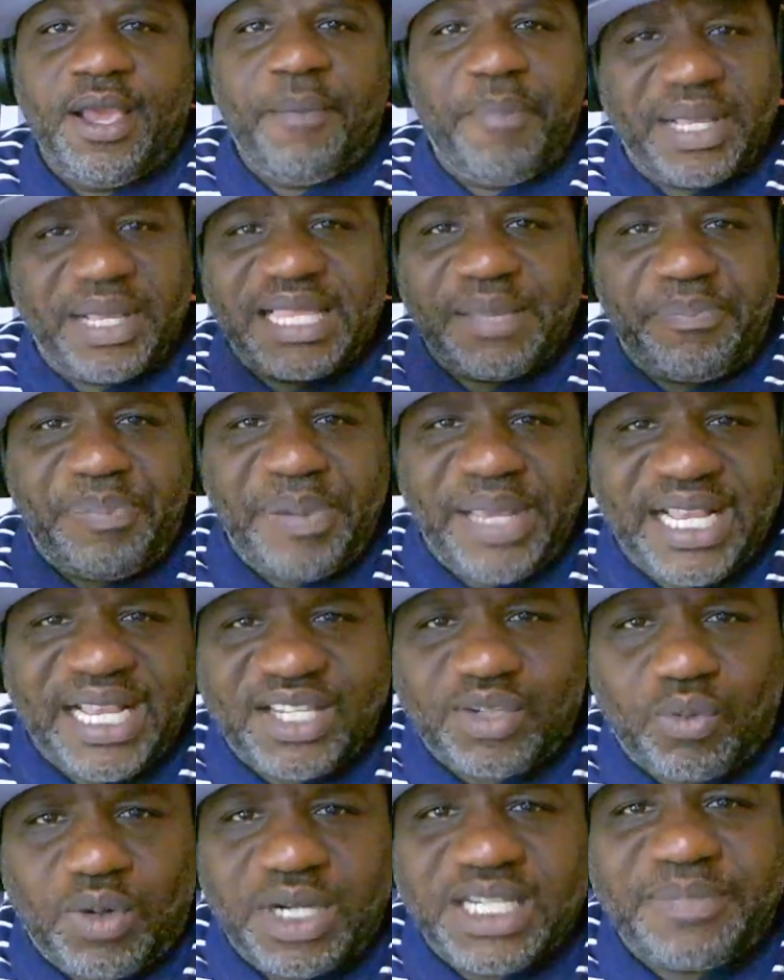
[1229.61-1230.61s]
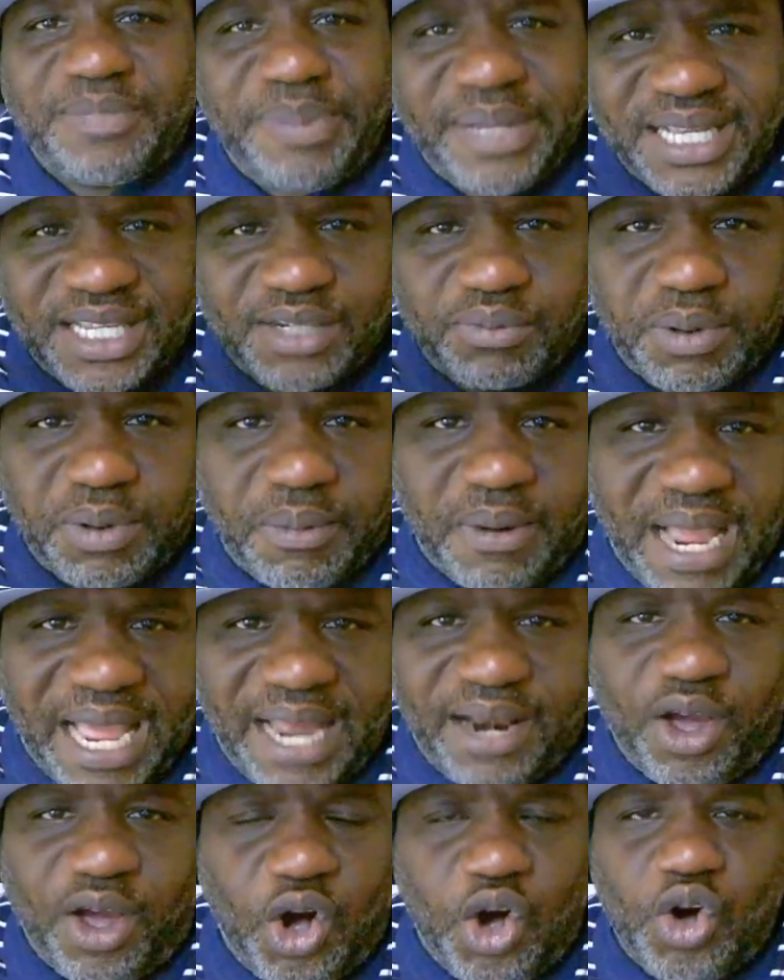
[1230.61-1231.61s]
But the biggest one is because we were
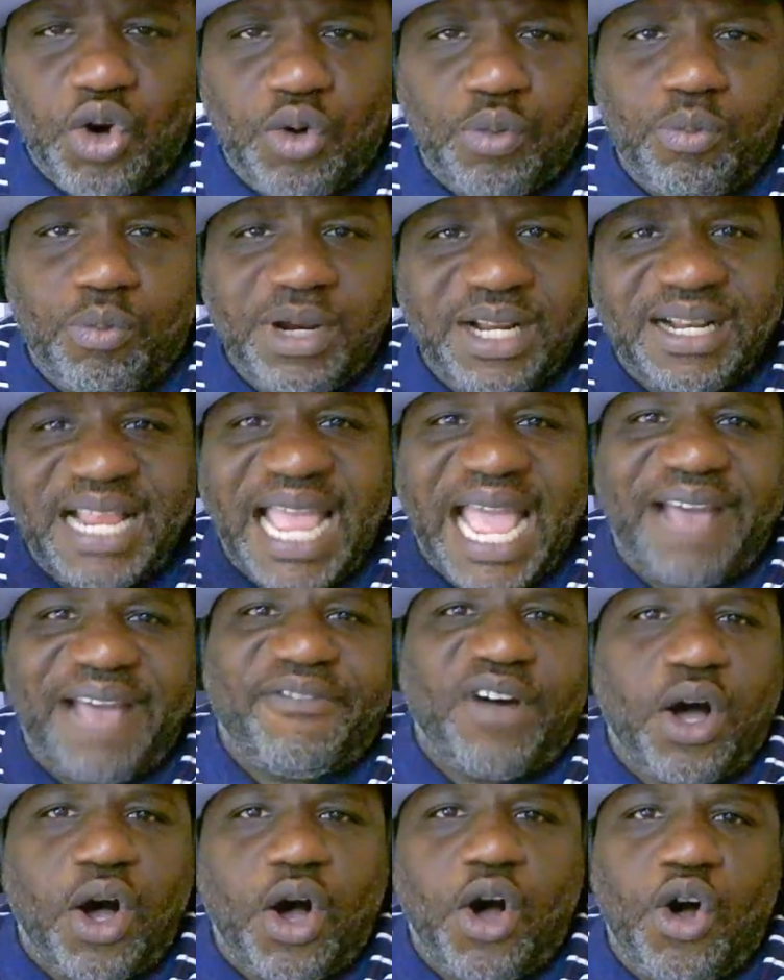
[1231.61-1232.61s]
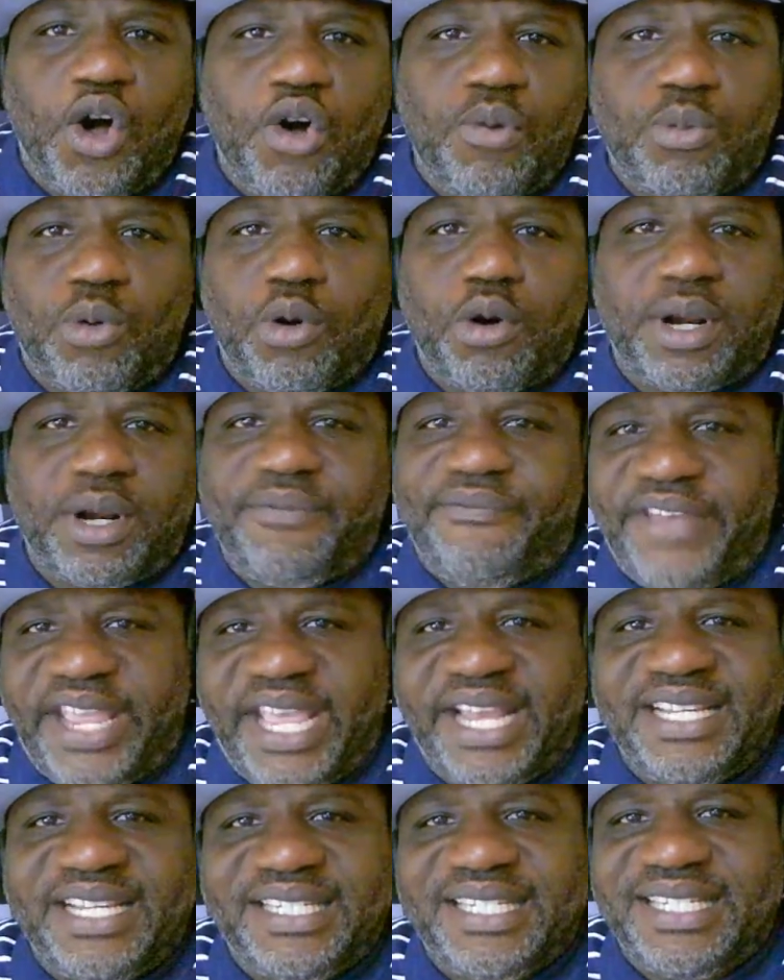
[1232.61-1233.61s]
at home. We have a home court
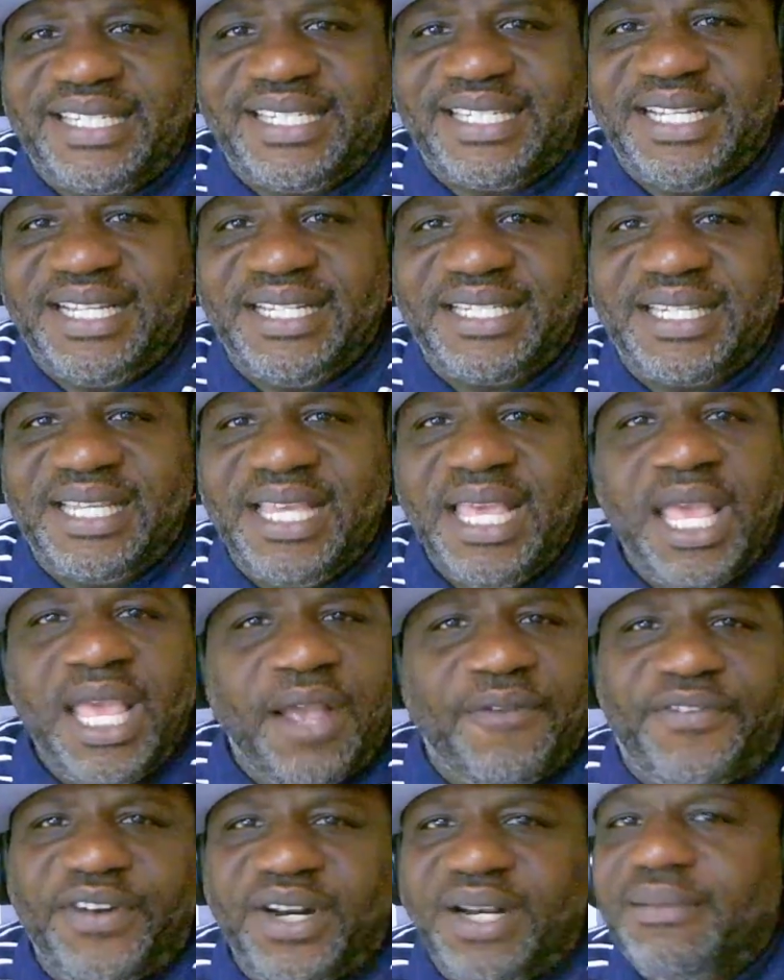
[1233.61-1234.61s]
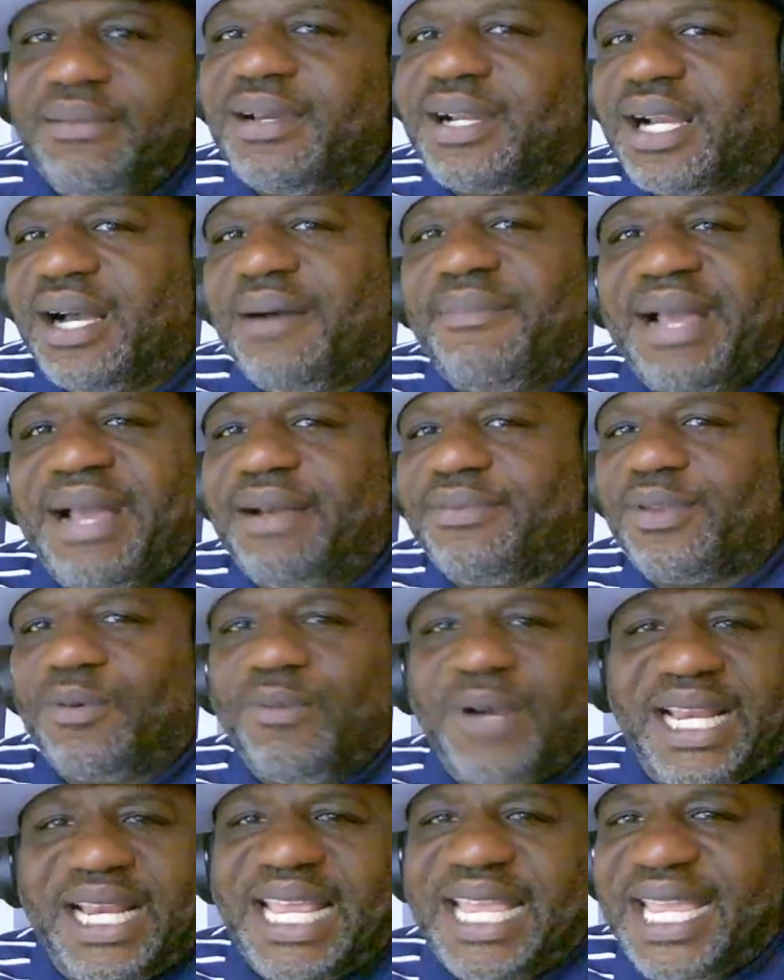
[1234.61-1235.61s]
advantage this season. And for them to come out the
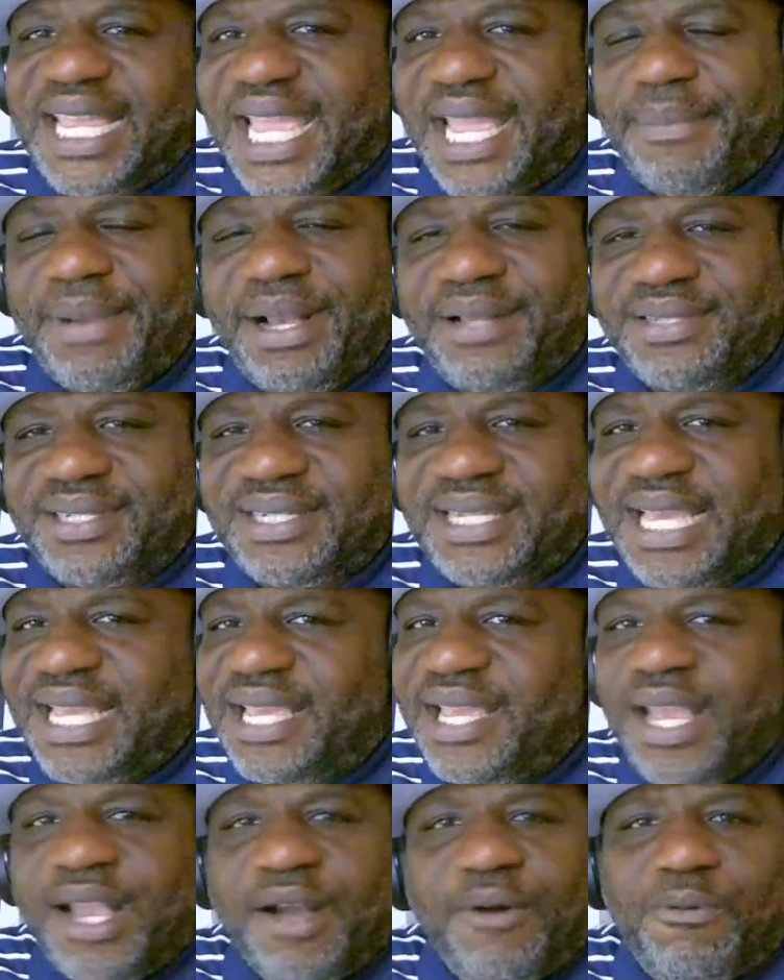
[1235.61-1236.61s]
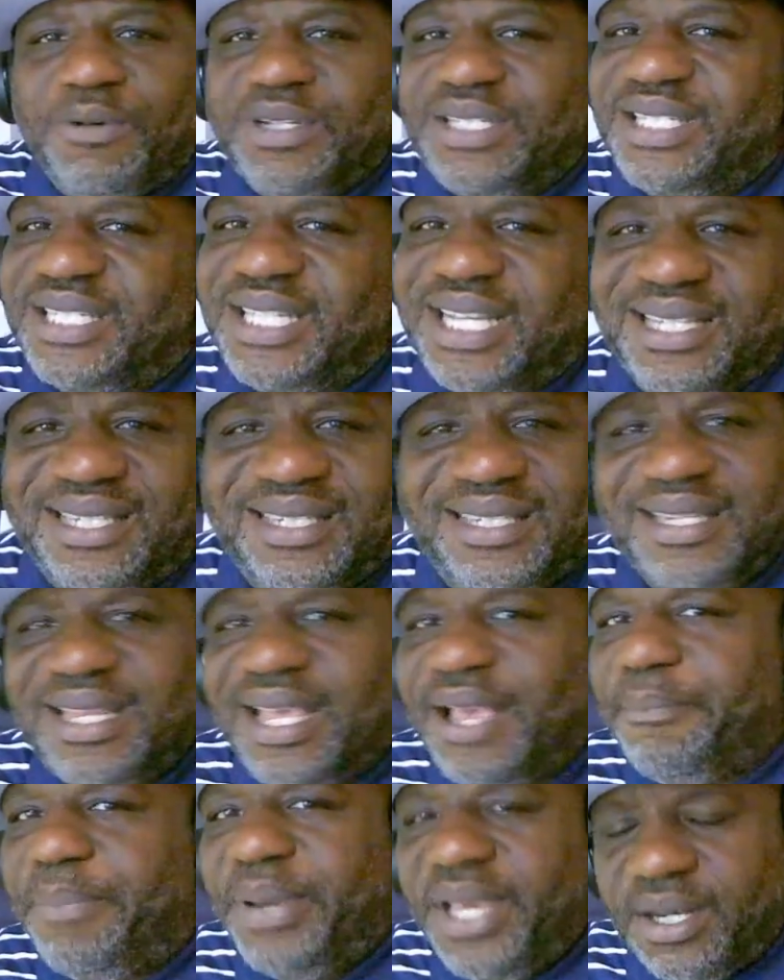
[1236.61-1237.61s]
way they came out tonight was just
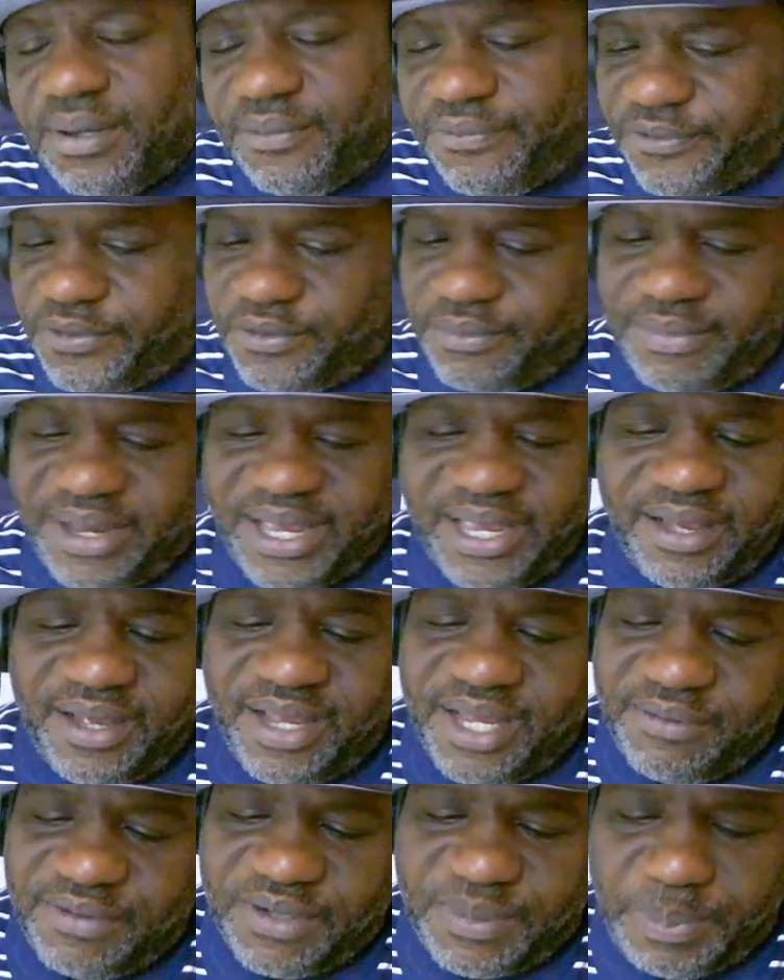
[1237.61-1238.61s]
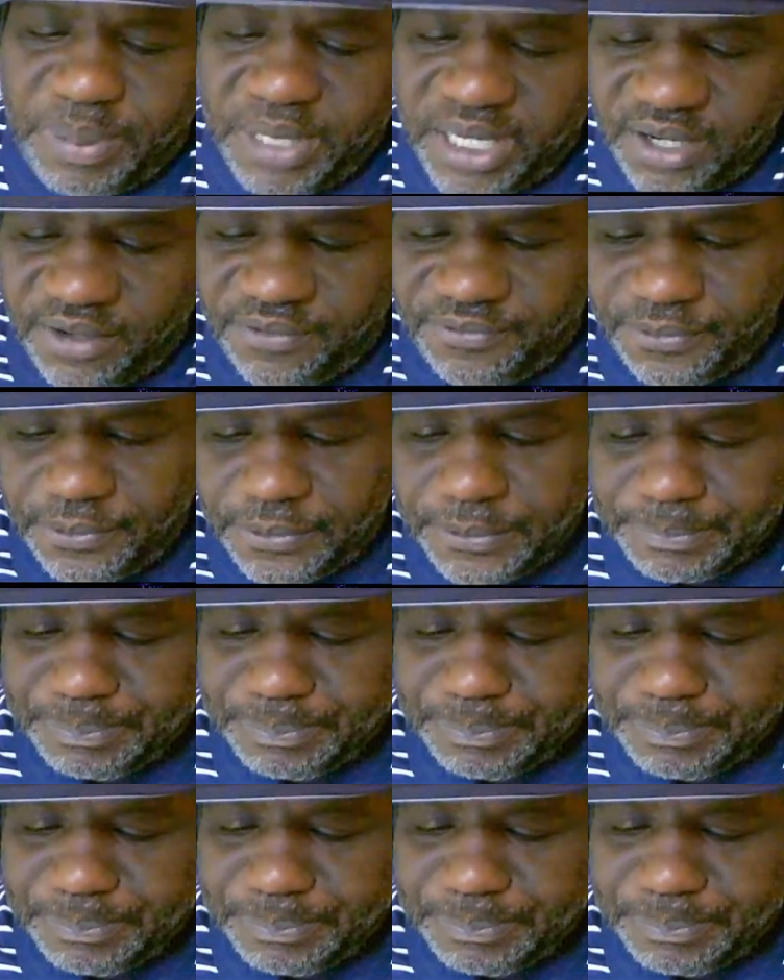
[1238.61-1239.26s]
pitiful, man. It was pitiful.